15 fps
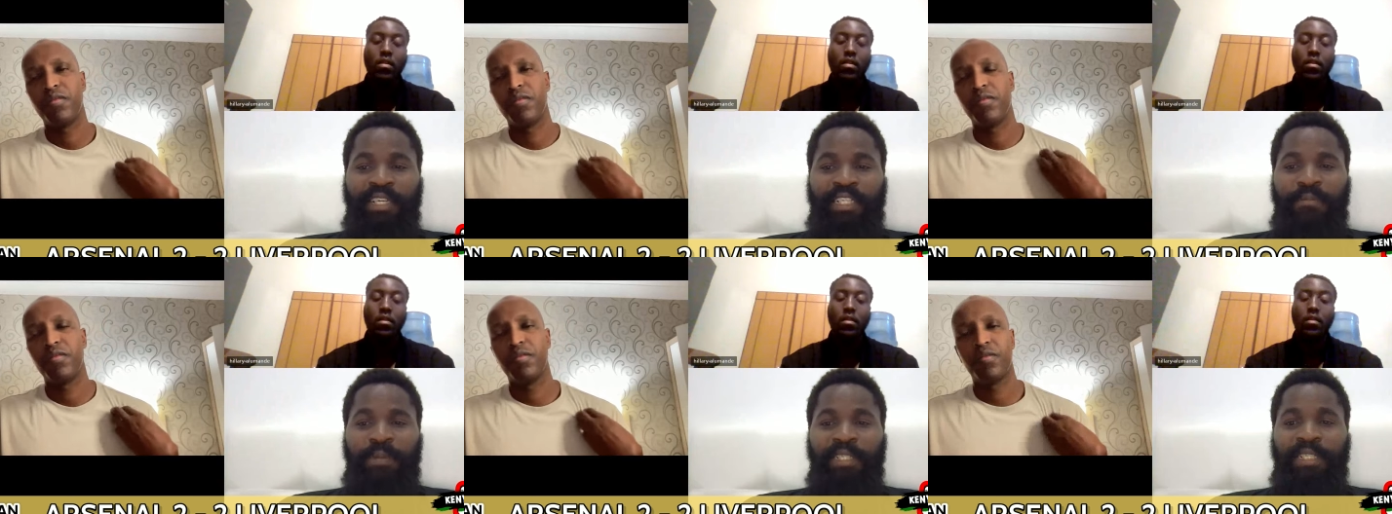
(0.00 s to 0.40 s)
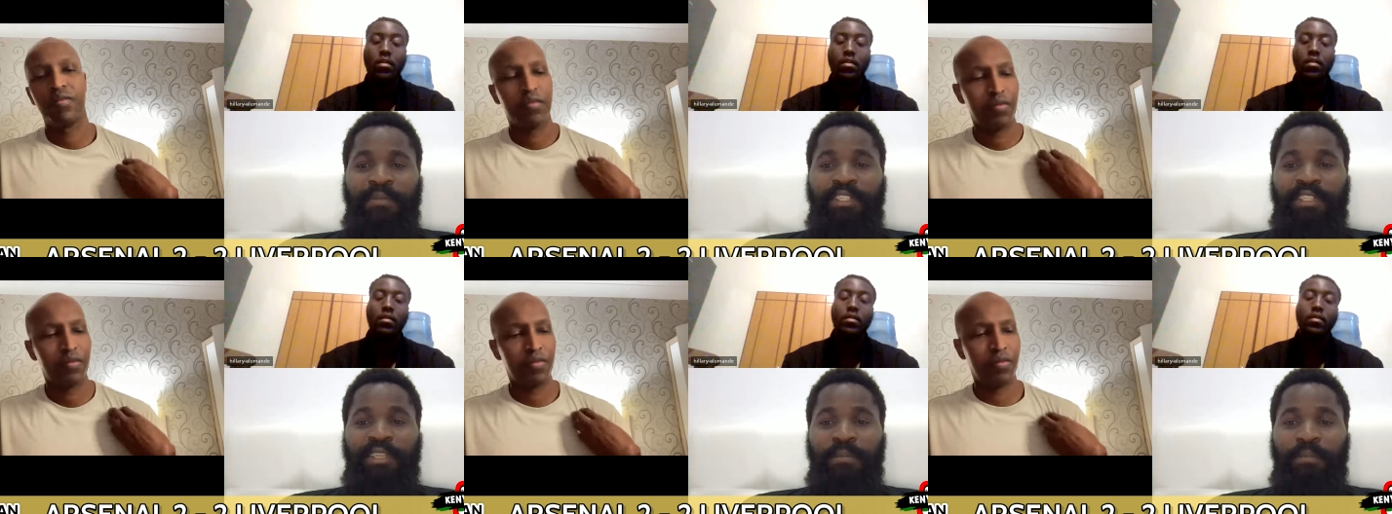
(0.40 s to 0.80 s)
Speaker 1: I didn't
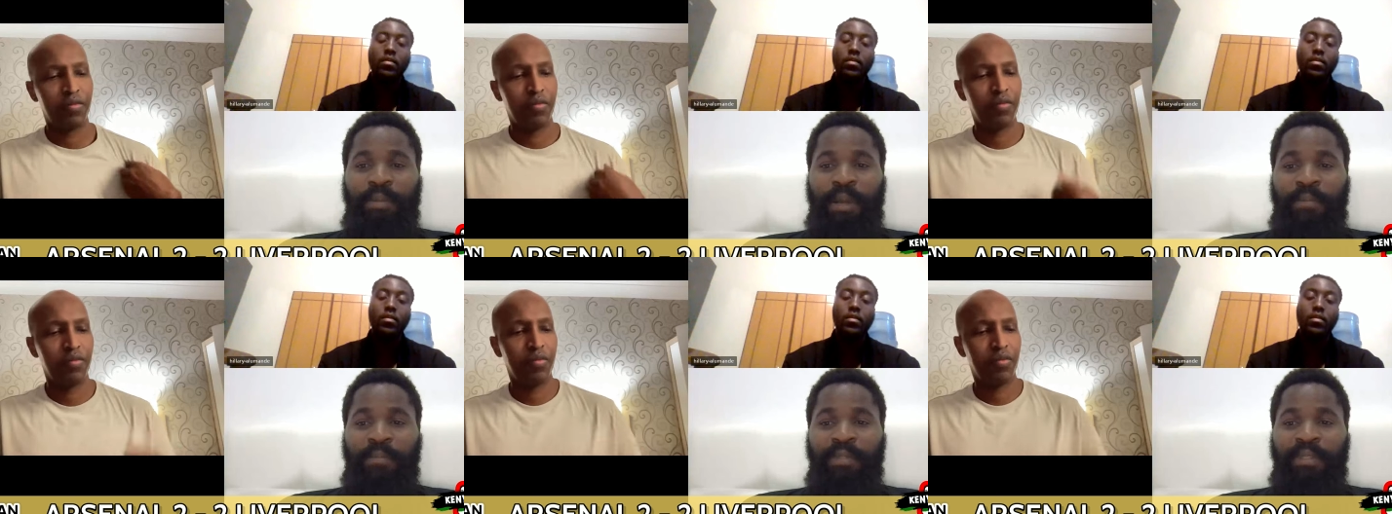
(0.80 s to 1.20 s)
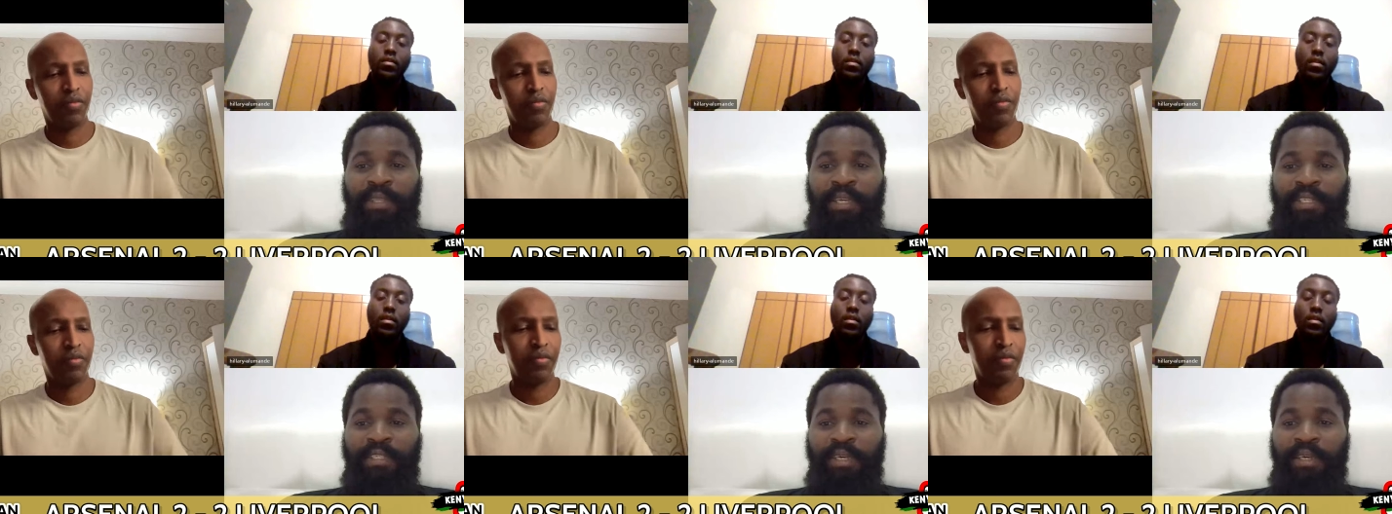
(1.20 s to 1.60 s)
expect him to step
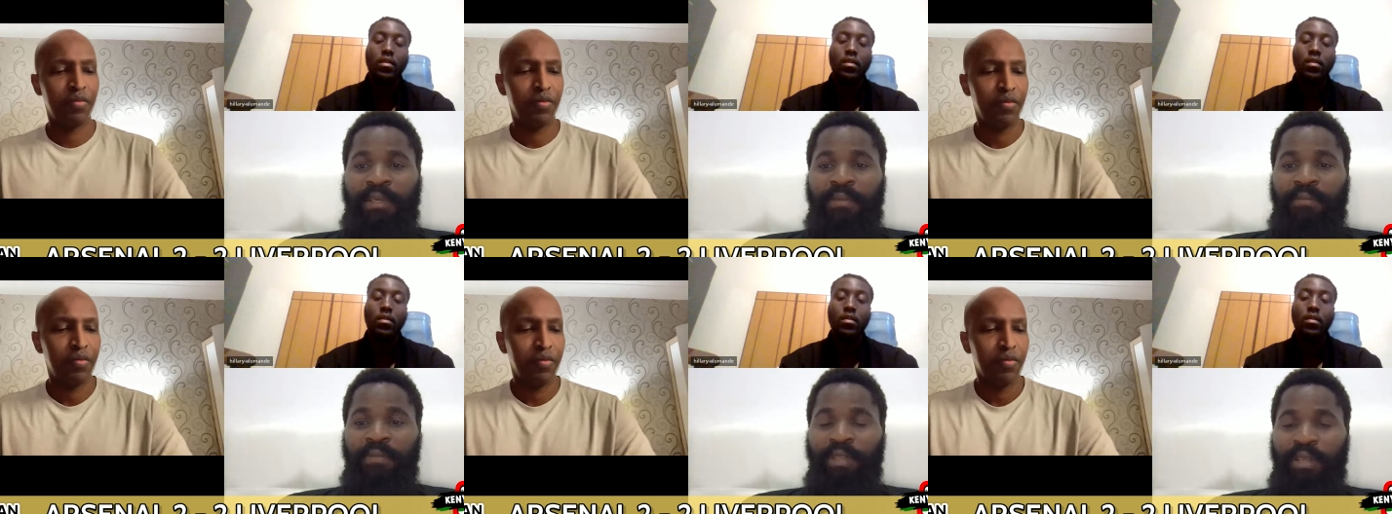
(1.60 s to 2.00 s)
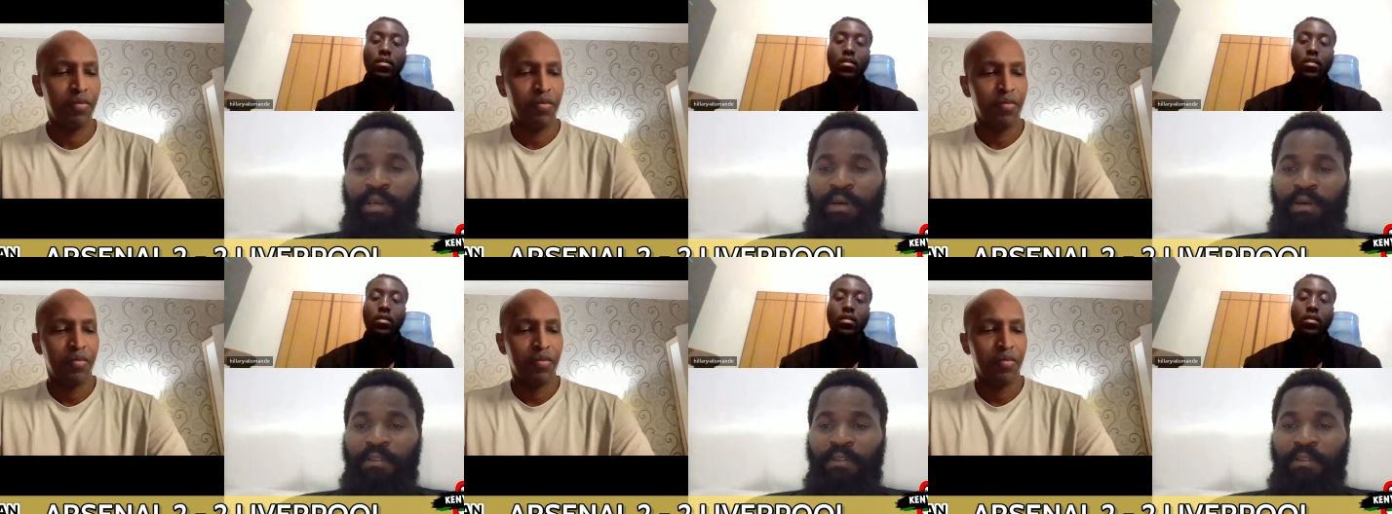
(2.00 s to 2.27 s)
up in that uh,